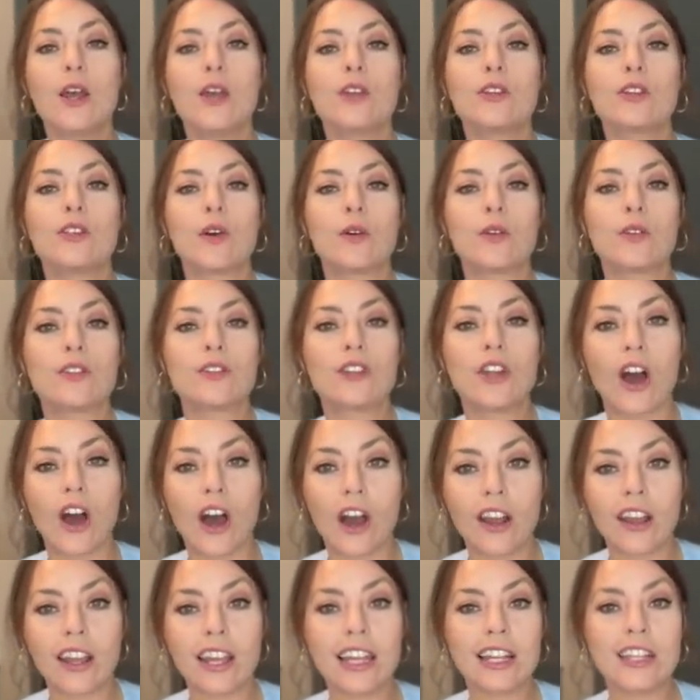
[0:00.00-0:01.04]
So
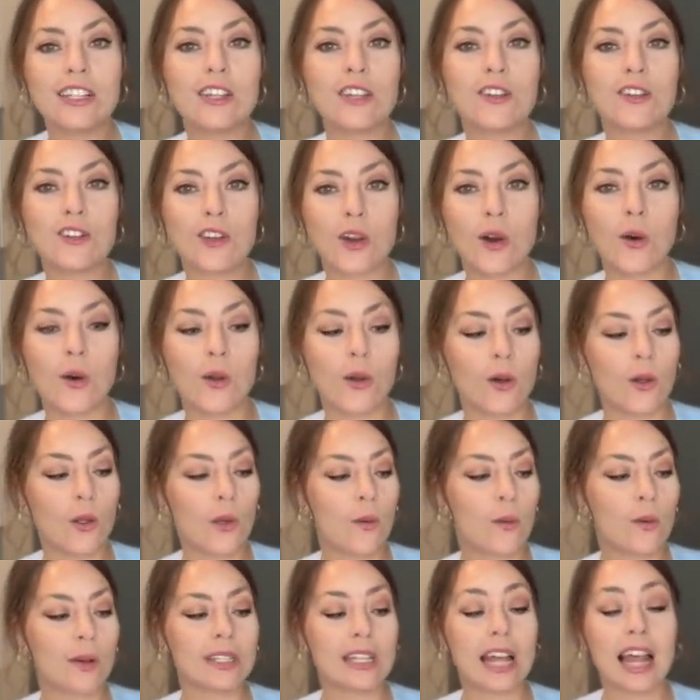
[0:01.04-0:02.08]
Target's total was